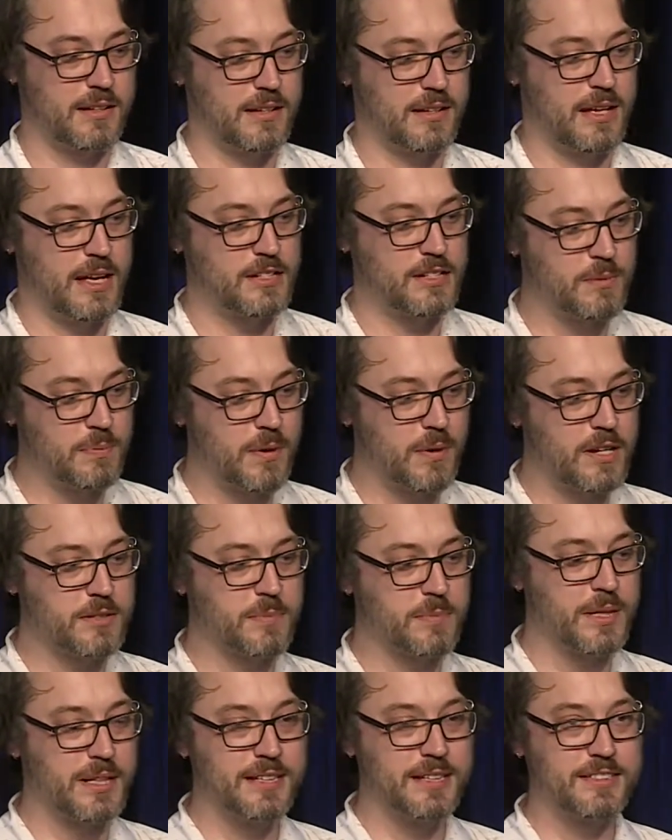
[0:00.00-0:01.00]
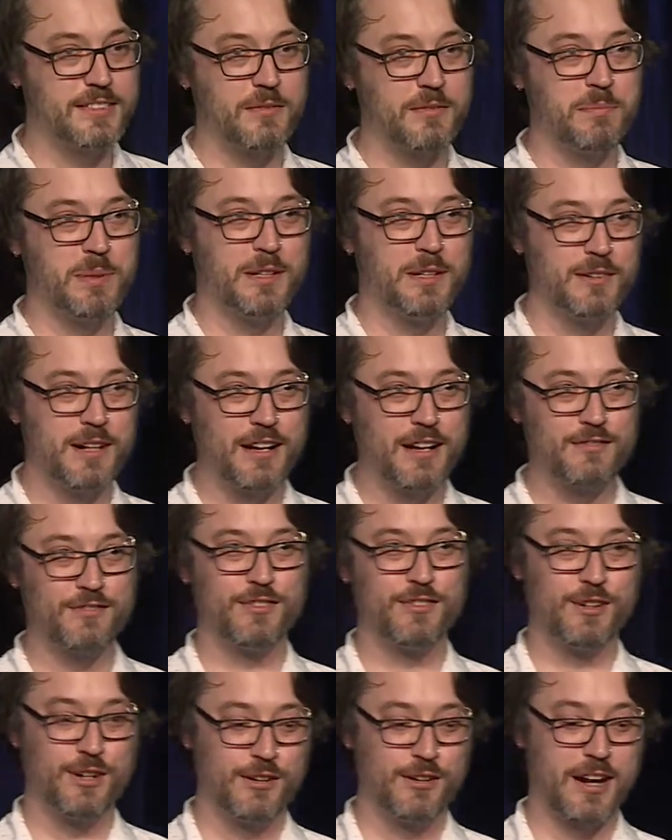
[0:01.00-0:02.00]
Enterprise monoliths have been around
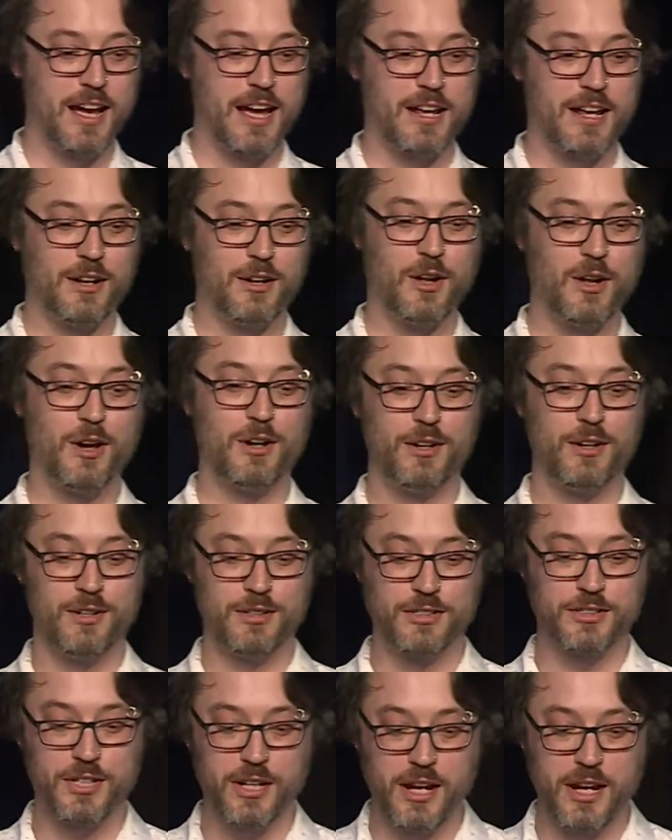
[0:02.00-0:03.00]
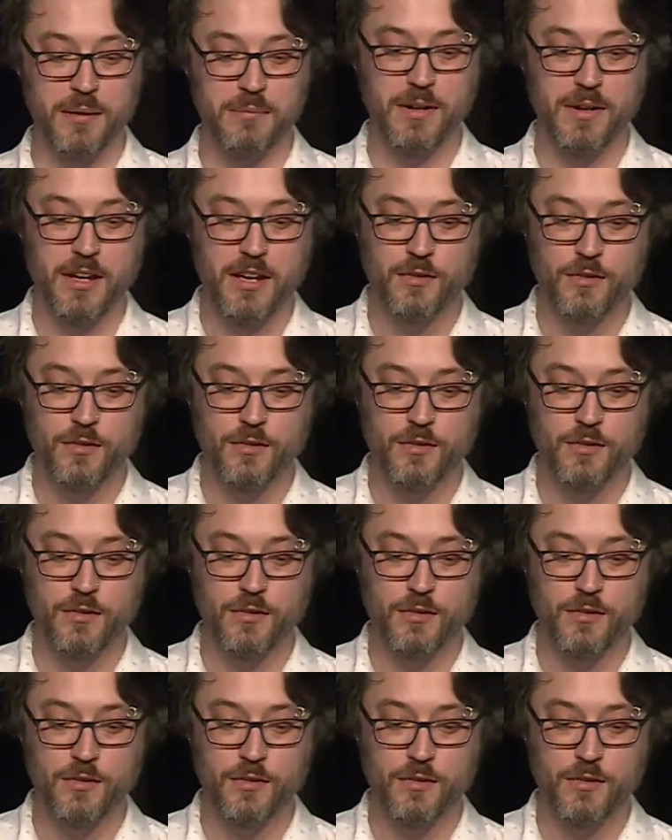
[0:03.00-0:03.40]
for a long time.